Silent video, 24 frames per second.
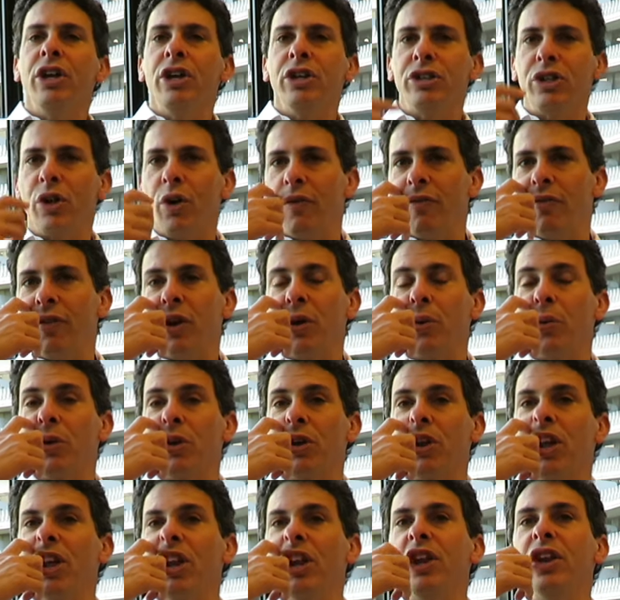So if they're
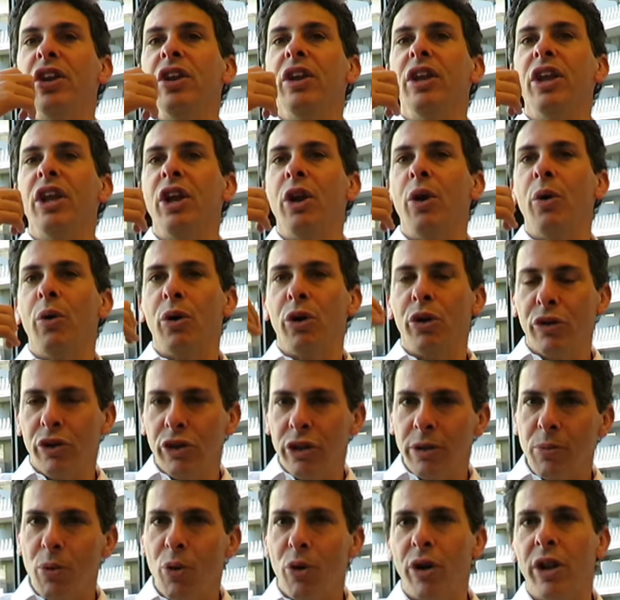working you know early
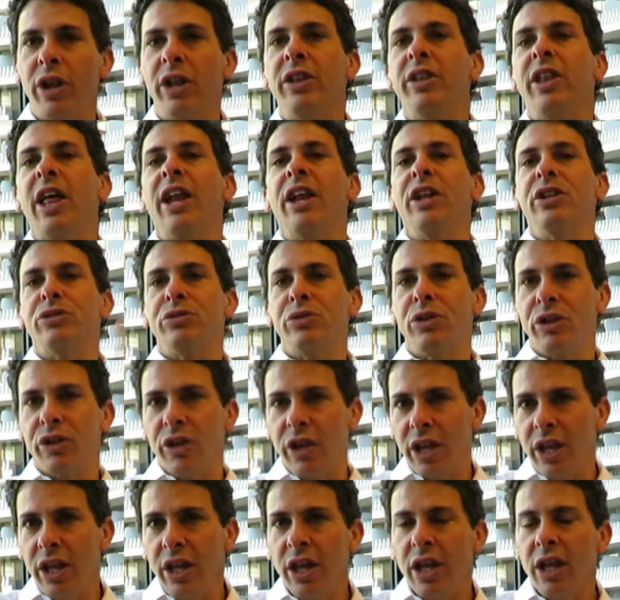in the morning, then it's
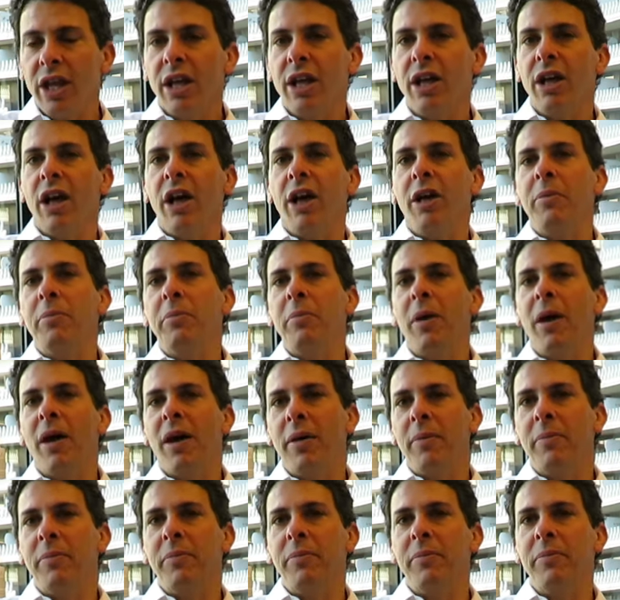really um,
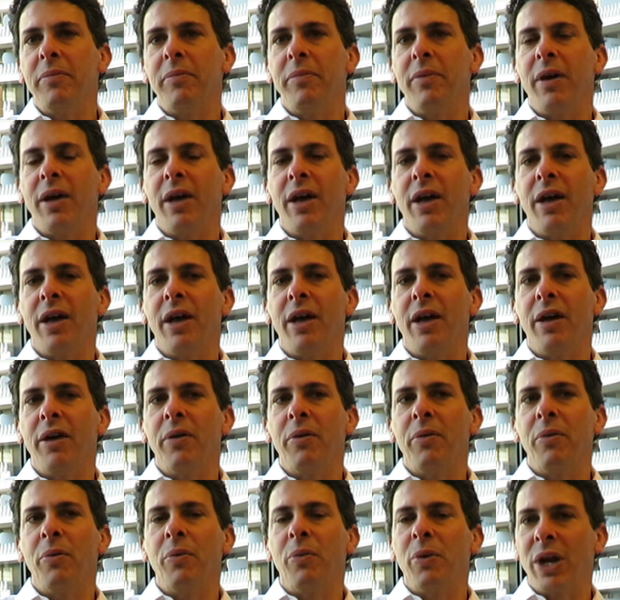um, uh,
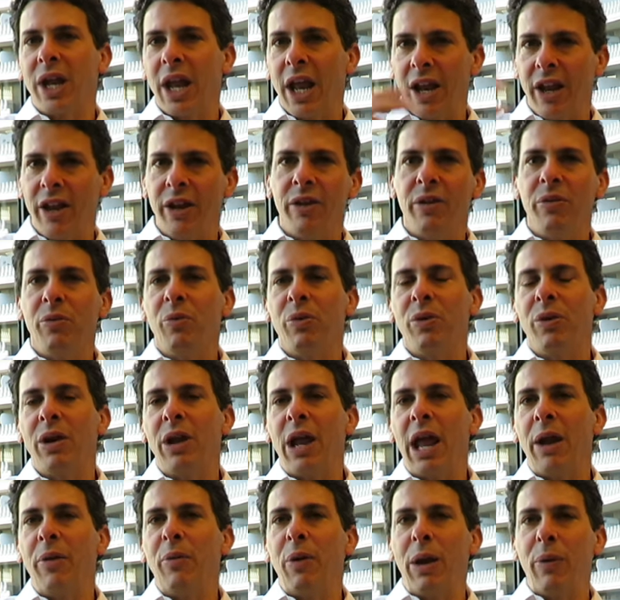we're getting we're,
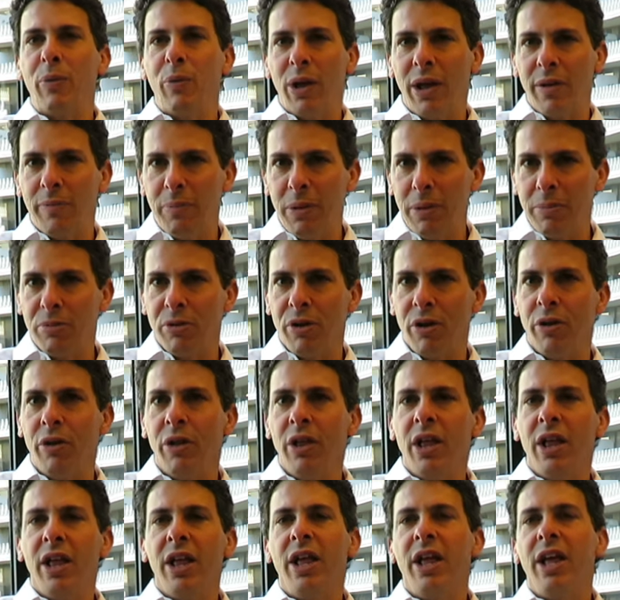and, and, we have
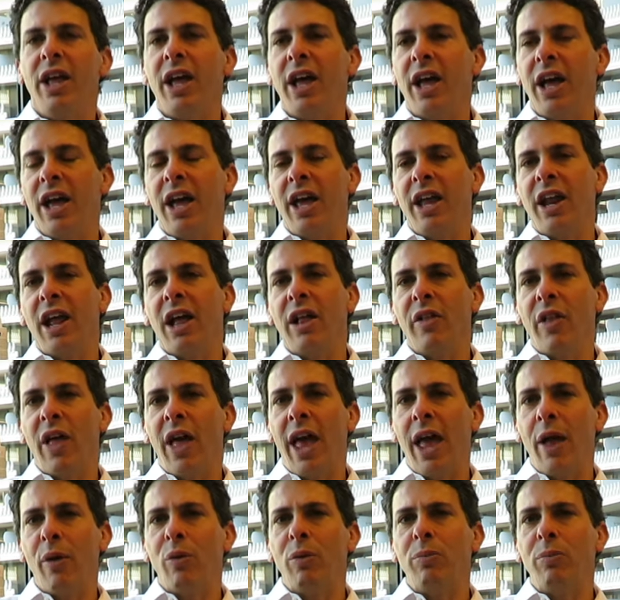people uh, in LA.